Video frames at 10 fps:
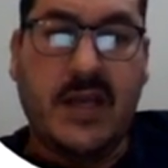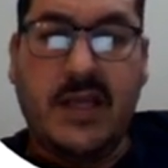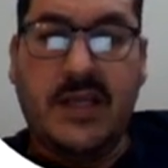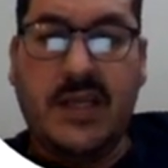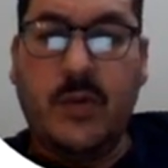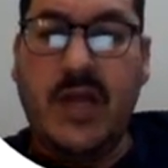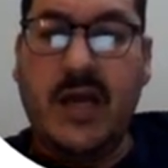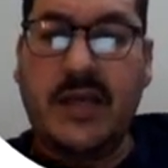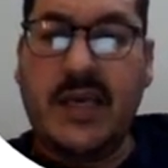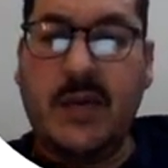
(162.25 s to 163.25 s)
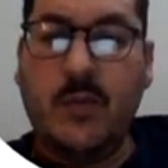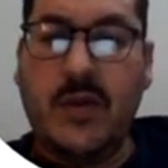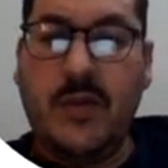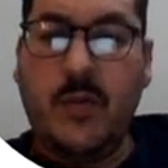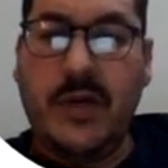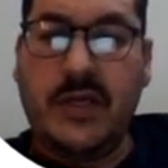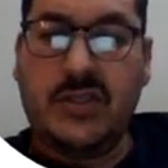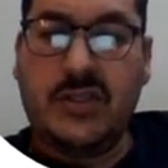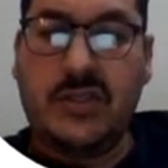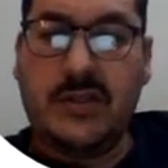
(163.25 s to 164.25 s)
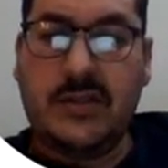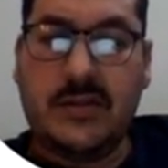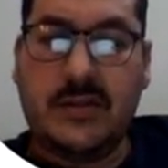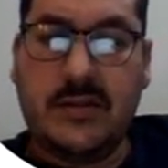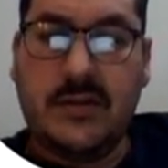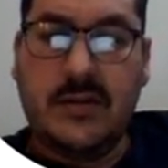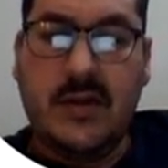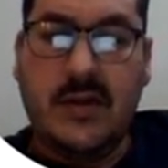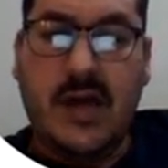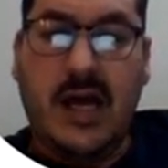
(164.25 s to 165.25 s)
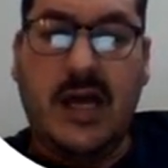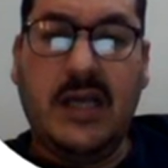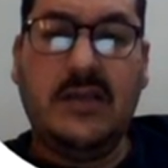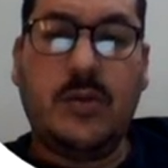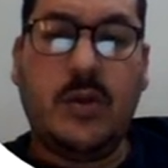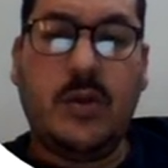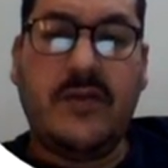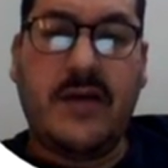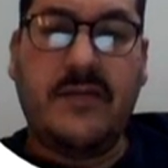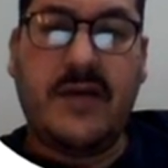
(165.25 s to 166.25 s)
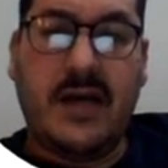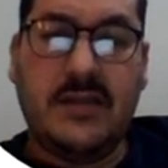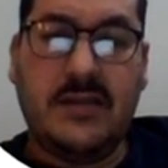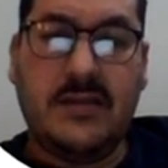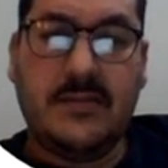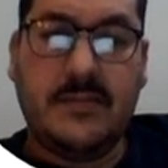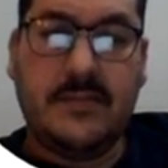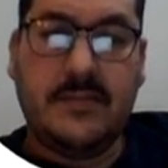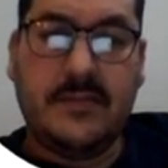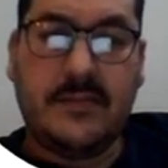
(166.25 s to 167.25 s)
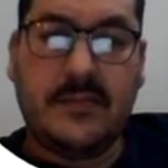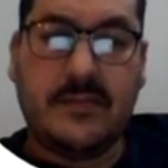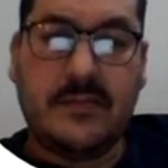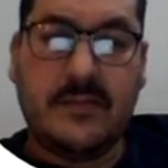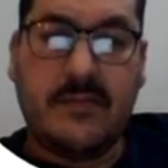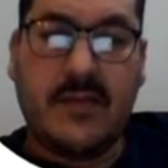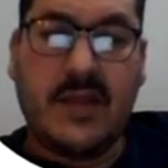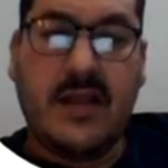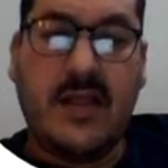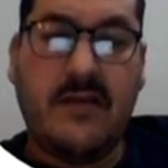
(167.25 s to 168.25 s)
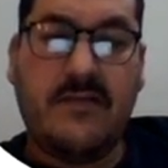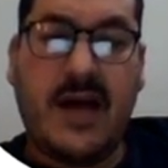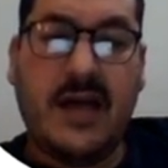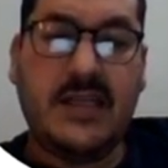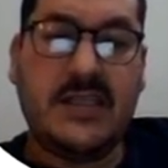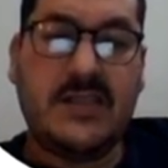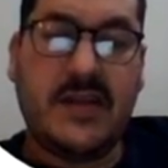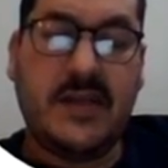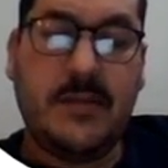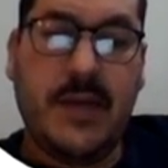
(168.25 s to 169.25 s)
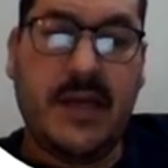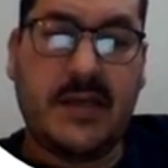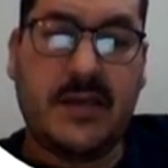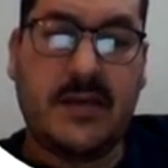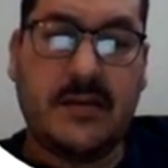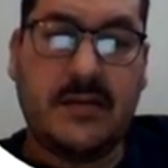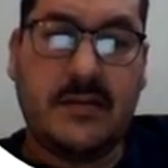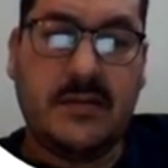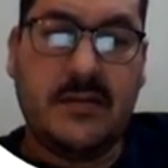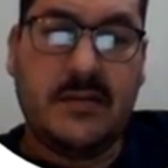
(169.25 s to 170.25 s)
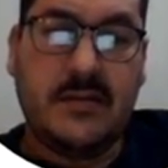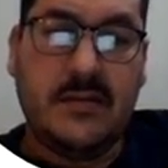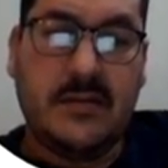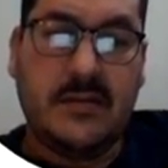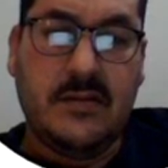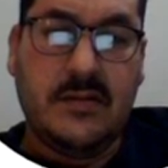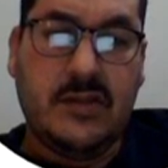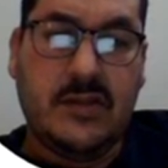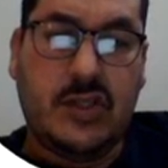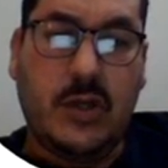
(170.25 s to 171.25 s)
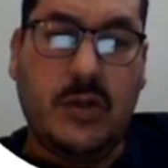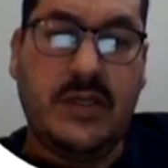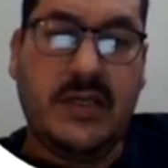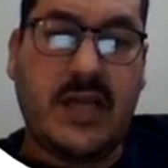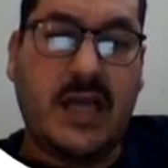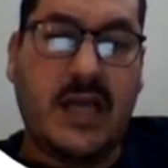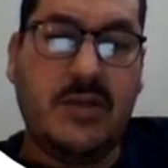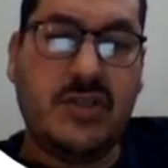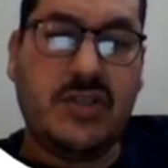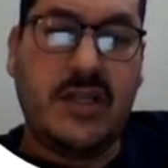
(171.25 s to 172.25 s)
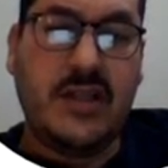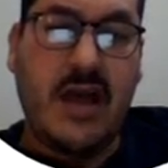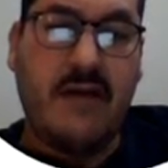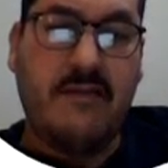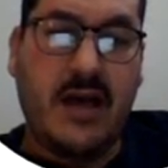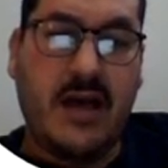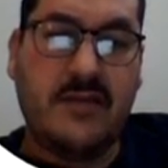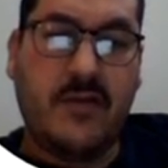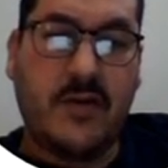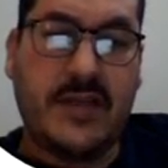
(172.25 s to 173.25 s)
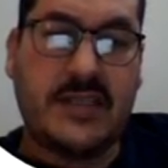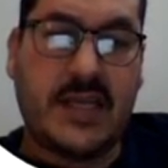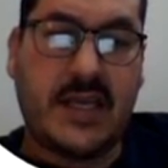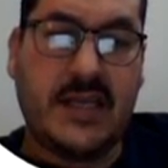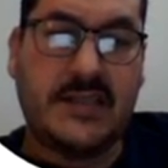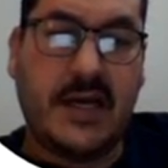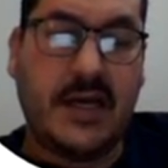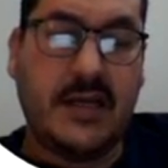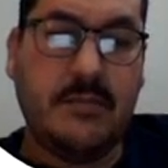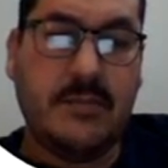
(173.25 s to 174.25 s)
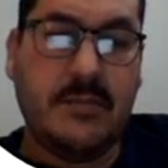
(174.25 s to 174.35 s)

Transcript: Now when I came with which, I drove a van. The van is very big. So here I mention a van for the second time.